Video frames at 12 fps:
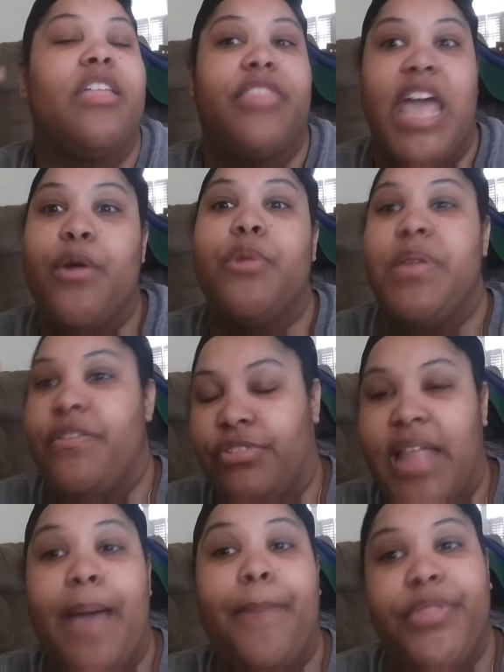they would be
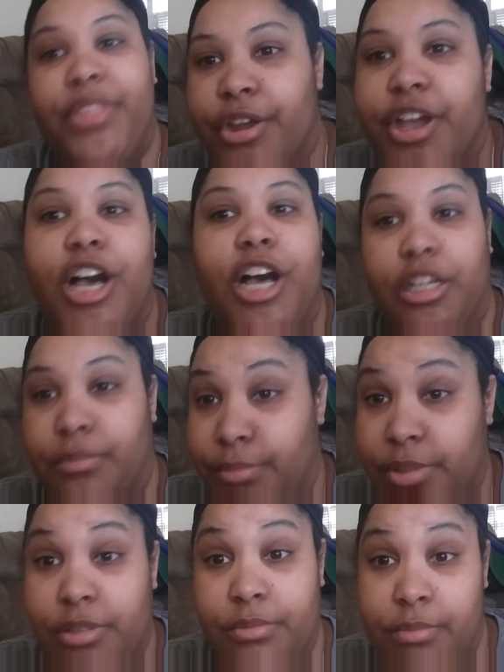flapping their
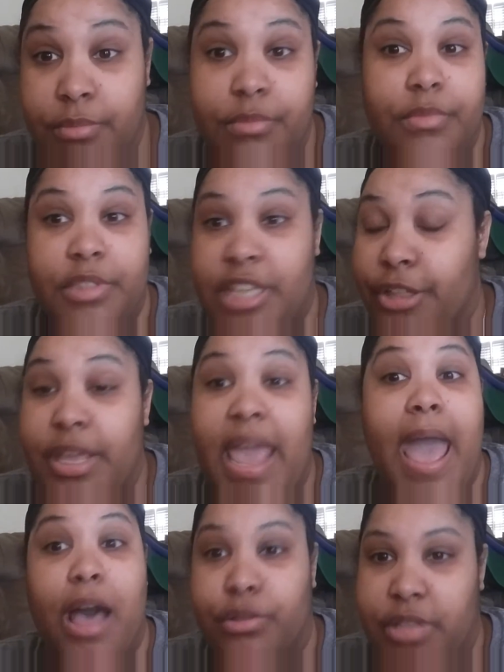gums till the
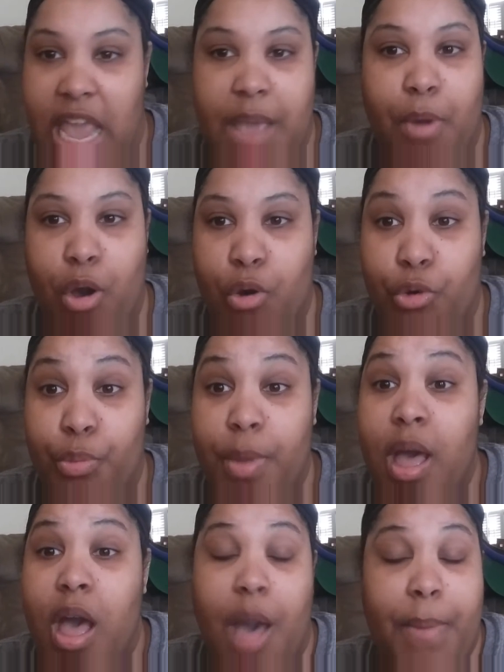cows came home
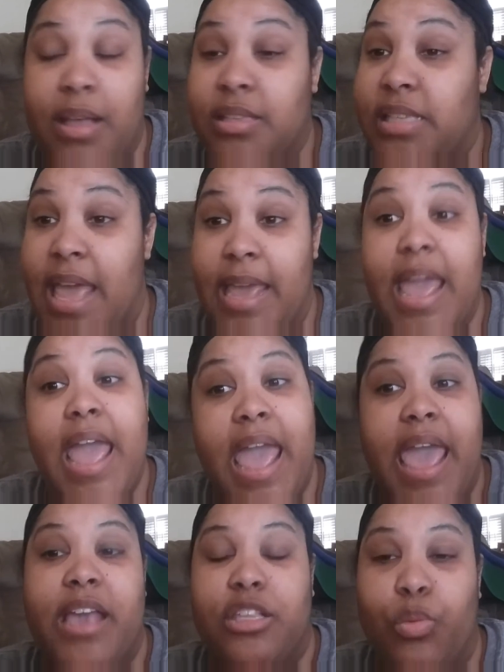about saying
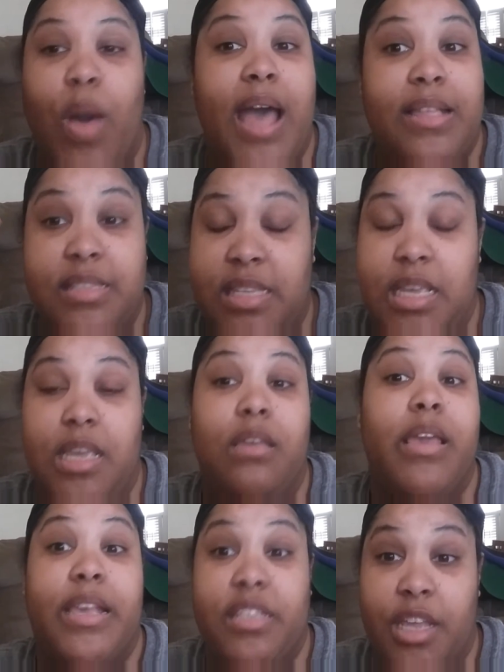X, Y, and
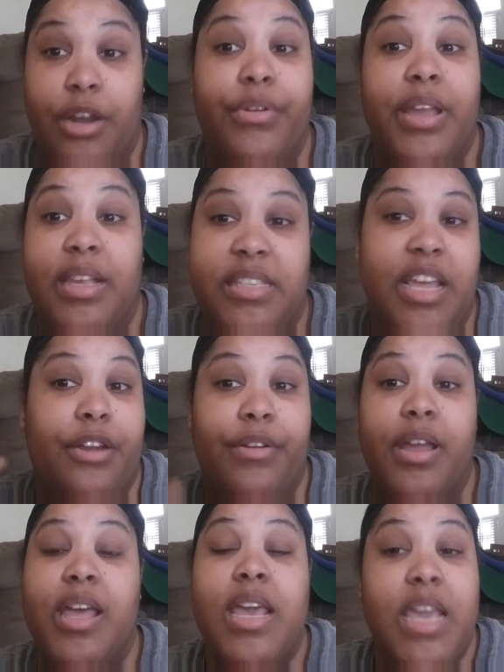Z,
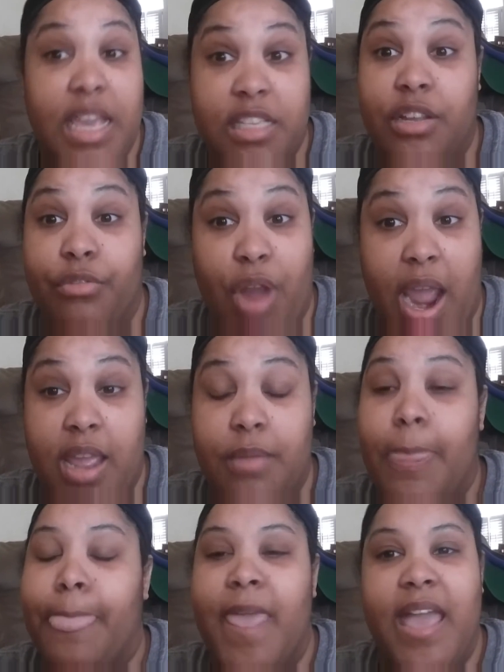etc., isn't right
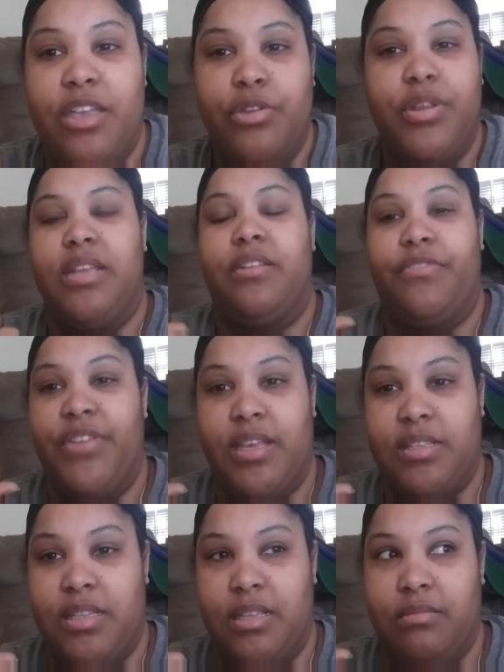and you need to
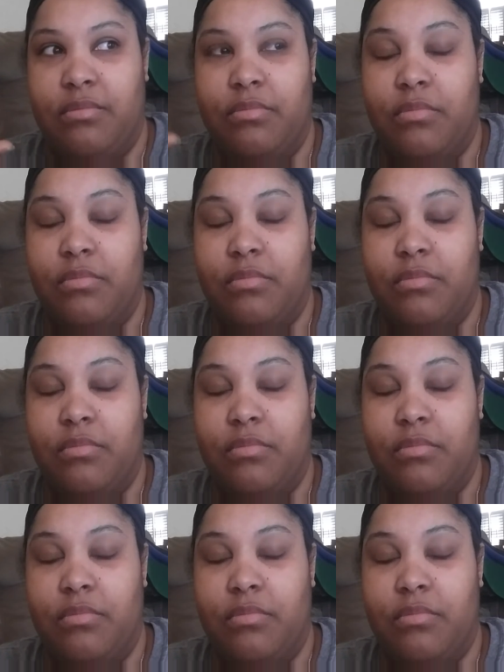fix it.